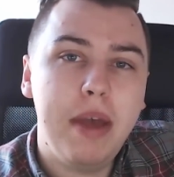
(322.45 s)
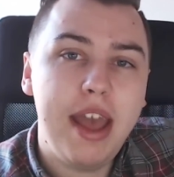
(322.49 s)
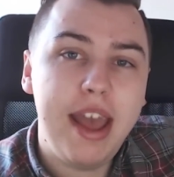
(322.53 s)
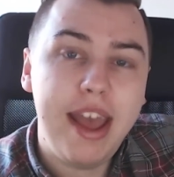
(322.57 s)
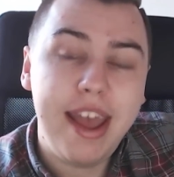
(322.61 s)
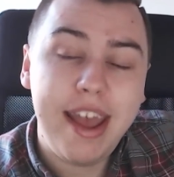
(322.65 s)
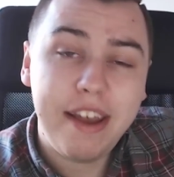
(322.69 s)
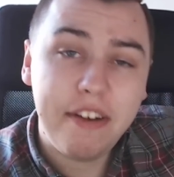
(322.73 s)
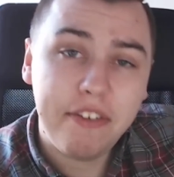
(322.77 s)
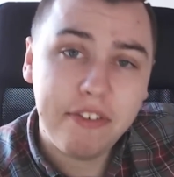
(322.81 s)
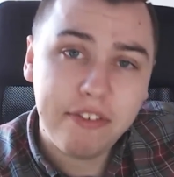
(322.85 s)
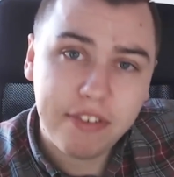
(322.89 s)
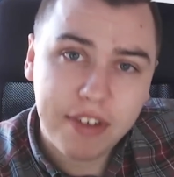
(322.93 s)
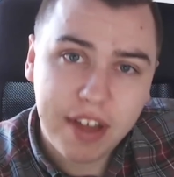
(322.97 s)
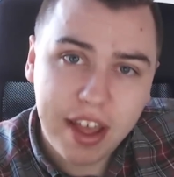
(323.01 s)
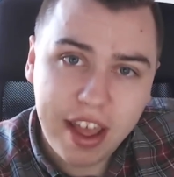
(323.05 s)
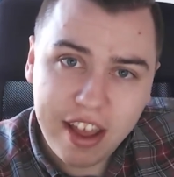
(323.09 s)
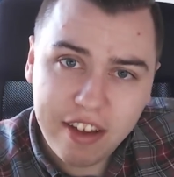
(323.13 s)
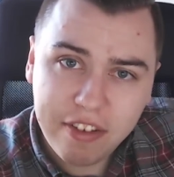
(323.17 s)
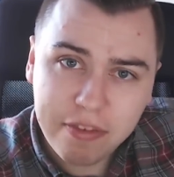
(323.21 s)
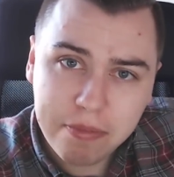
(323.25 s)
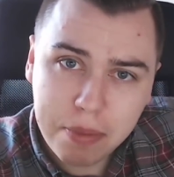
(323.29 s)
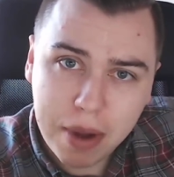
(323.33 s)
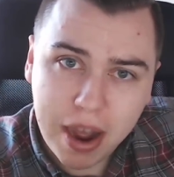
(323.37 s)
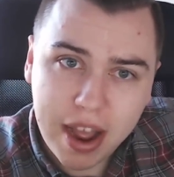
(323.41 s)

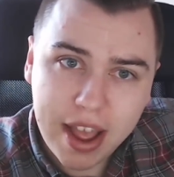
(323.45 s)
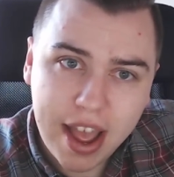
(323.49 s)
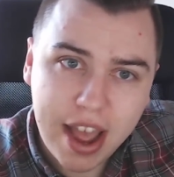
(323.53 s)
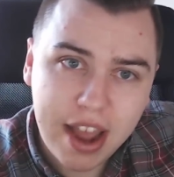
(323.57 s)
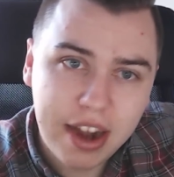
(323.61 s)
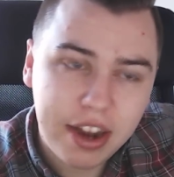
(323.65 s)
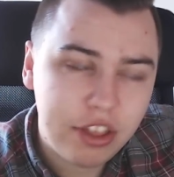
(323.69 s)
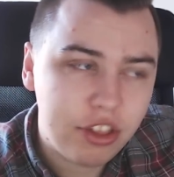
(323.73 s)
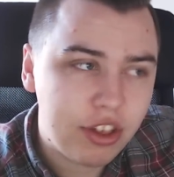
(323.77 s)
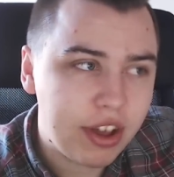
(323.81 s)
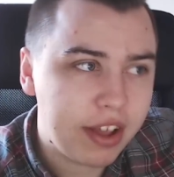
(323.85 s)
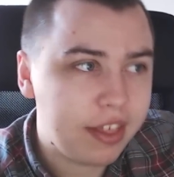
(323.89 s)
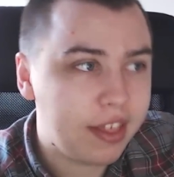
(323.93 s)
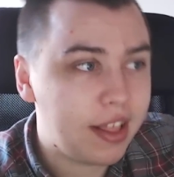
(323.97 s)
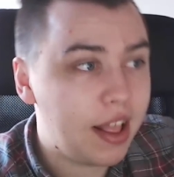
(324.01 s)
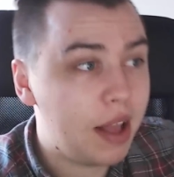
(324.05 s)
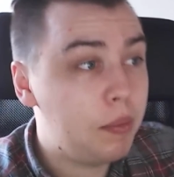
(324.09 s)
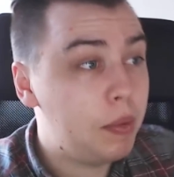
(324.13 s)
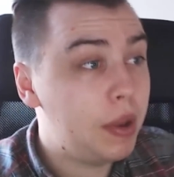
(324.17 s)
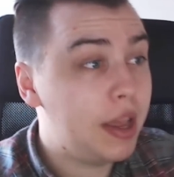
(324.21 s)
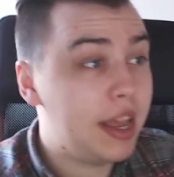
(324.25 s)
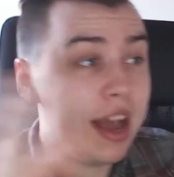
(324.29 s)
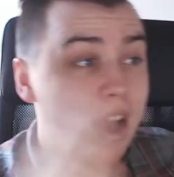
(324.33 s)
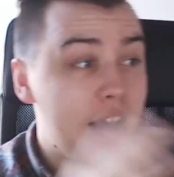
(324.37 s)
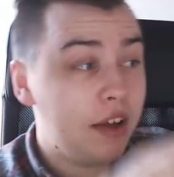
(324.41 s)
If by any chance, like
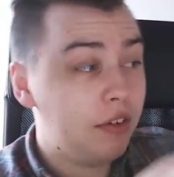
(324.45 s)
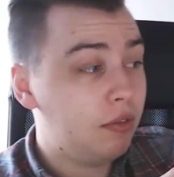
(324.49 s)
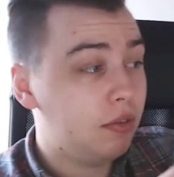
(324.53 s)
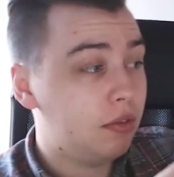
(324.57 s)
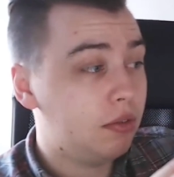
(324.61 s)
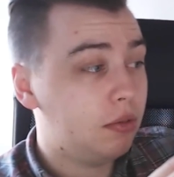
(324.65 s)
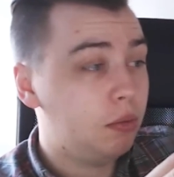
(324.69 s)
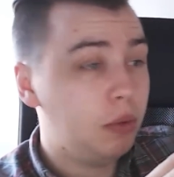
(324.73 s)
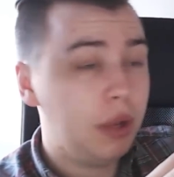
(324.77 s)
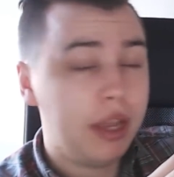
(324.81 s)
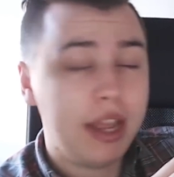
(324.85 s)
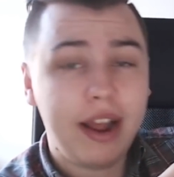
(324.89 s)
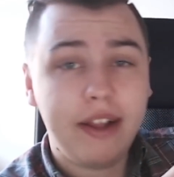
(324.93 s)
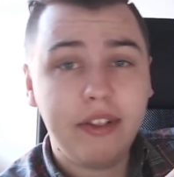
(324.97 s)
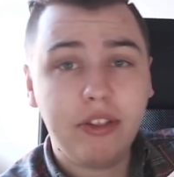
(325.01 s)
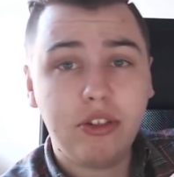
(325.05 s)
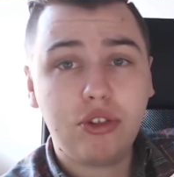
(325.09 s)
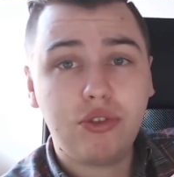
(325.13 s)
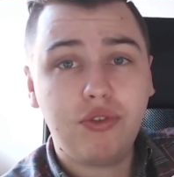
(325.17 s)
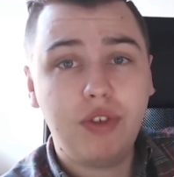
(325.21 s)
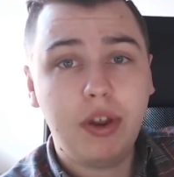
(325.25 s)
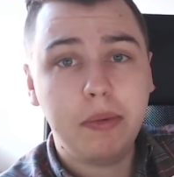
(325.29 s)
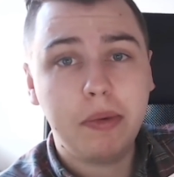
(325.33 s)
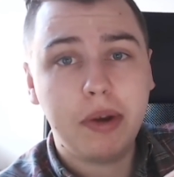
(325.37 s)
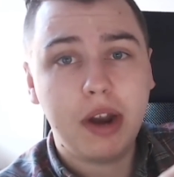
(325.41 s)
we can
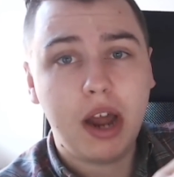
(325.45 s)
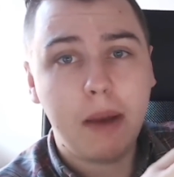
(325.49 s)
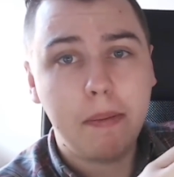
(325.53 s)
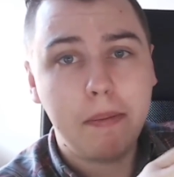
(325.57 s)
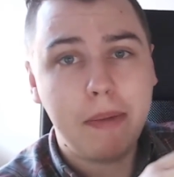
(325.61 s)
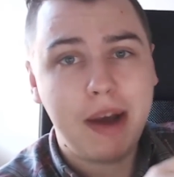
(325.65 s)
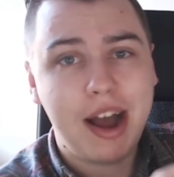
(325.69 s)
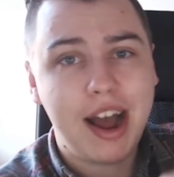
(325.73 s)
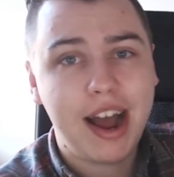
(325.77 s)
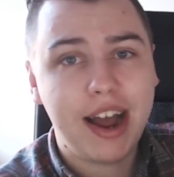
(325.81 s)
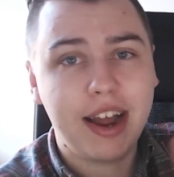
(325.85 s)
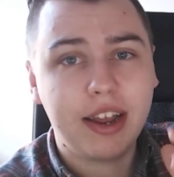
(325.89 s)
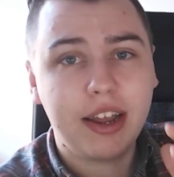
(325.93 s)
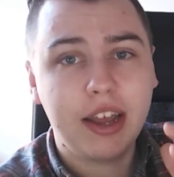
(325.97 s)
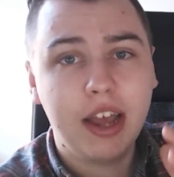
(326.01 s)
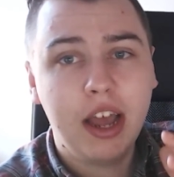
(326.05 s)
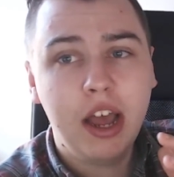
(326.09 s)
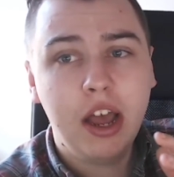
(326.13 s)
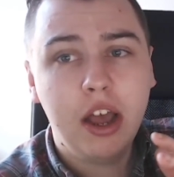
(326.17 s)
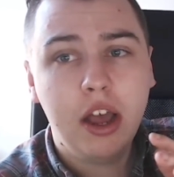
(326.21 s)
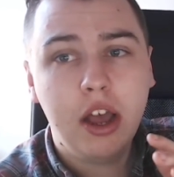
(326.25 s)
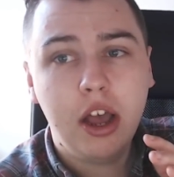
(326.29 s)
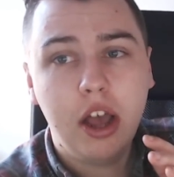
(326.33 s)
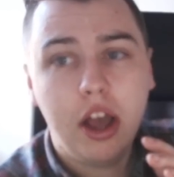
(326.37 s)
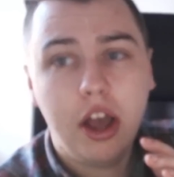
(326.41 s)
stream on our Mac,
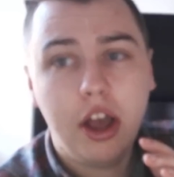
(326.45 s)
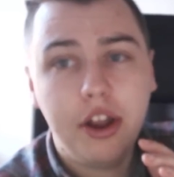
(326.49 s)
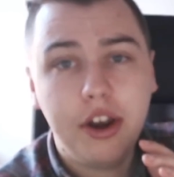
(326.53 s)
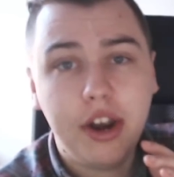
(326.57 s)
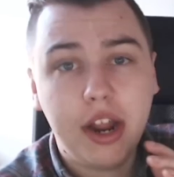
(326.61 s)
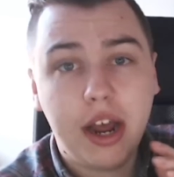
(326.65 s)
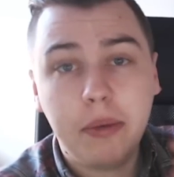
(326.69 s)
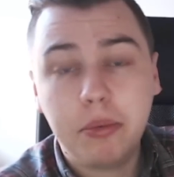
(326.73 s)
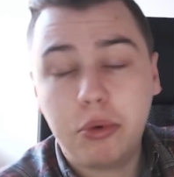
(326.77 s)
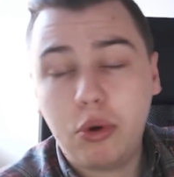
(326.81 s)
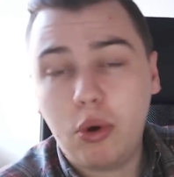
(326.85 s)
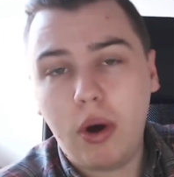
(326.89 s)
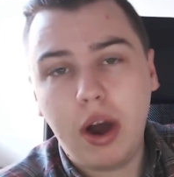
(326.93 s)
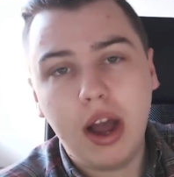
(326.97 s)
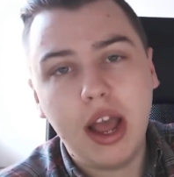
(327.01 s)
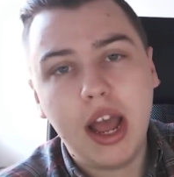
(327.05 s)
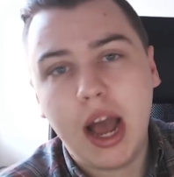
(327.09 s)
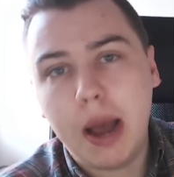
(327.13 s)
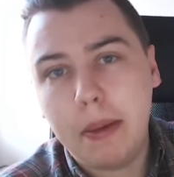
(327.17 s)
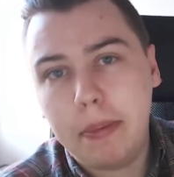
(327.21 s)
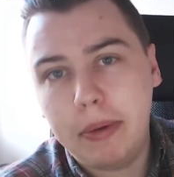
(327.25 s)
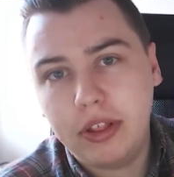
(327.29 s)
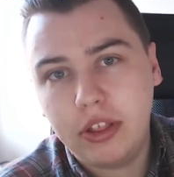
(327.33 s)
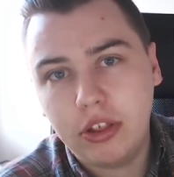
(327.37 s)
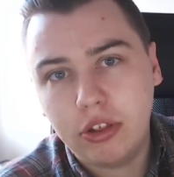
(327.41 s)
and I'm quite
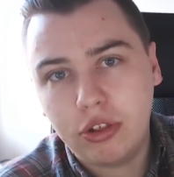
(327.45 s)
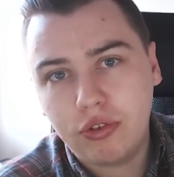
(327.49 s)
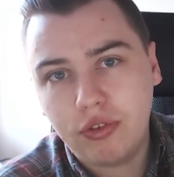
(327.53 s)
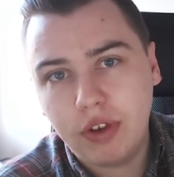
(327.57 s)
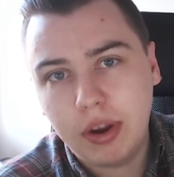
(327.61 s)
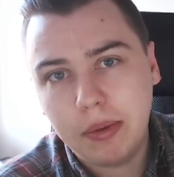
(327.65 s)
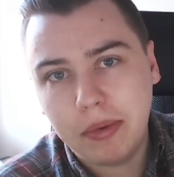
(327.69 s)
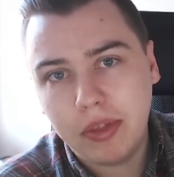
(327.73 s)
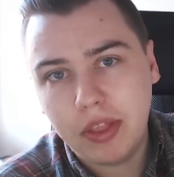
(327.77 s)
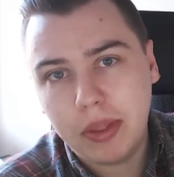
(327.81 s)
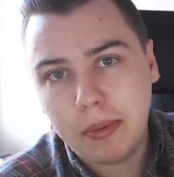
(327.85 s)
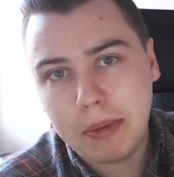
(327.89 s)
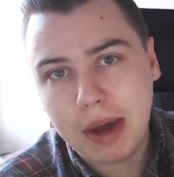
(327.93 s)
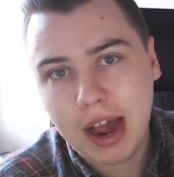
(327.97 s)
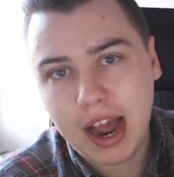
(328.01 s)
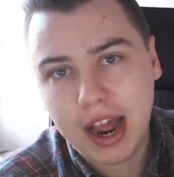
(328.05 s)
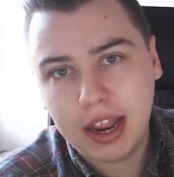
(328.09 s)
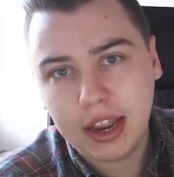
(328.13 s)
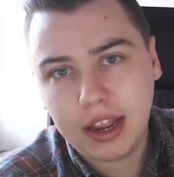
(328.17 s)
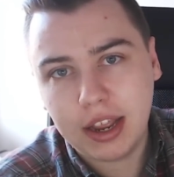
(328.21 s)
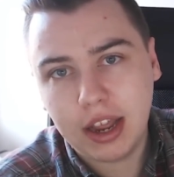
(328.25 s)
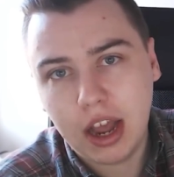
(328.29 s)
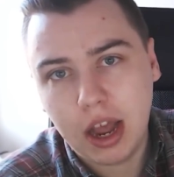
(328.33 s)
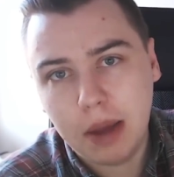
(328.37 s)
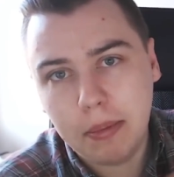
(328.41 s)
happy to stream on the
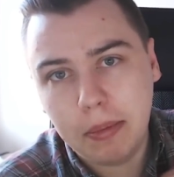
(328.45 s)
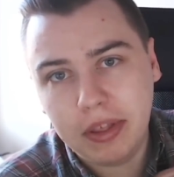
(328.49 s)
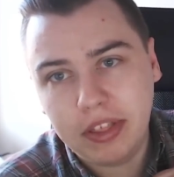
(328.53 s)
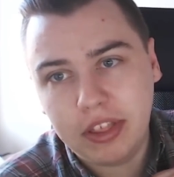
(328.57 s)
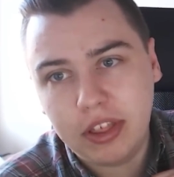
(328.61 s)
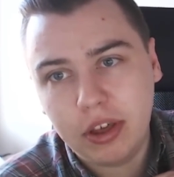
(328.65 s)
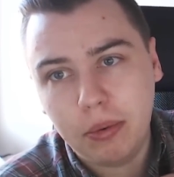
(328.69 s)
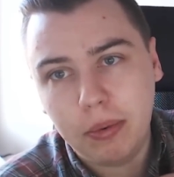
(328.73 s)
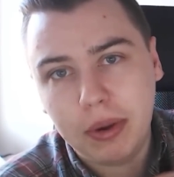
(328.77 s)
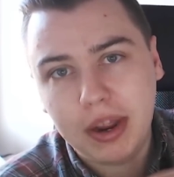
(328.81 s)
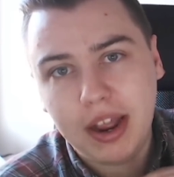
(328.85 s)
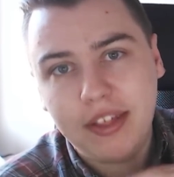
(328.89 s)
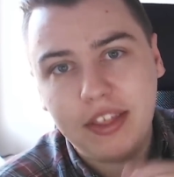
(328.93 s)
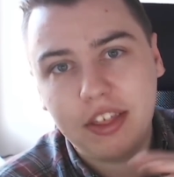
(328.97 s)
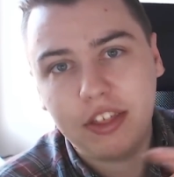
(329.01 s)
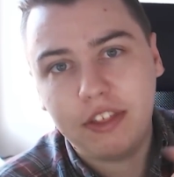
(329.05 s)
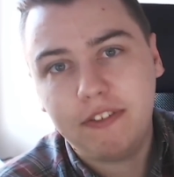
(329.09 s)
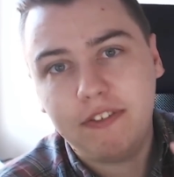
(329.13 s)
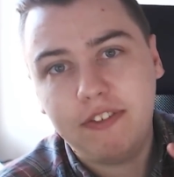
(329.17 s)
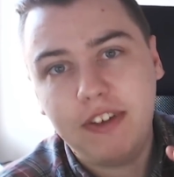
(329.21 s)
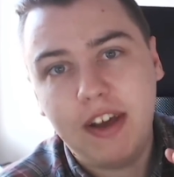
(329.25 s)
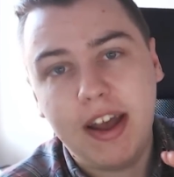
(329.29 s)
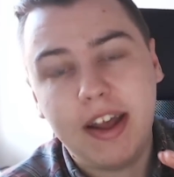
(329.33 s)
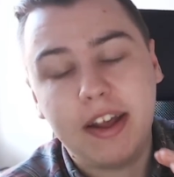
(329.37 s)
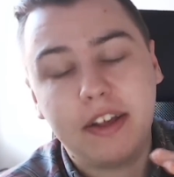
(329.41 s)
Mac until we get this
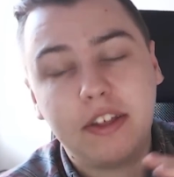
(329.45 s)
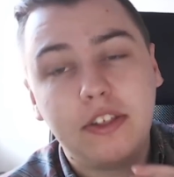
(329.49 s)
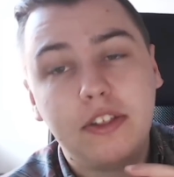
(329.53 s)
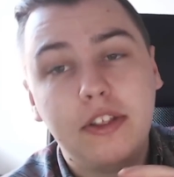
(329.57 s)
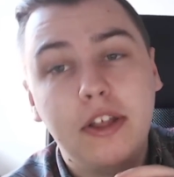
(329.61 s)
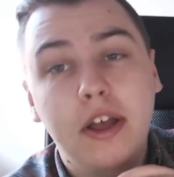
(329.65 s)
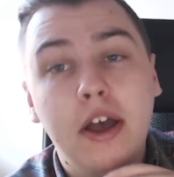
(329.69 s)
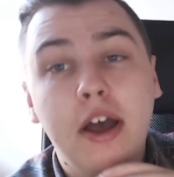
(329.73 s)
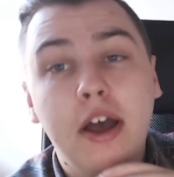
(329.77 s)
fixed.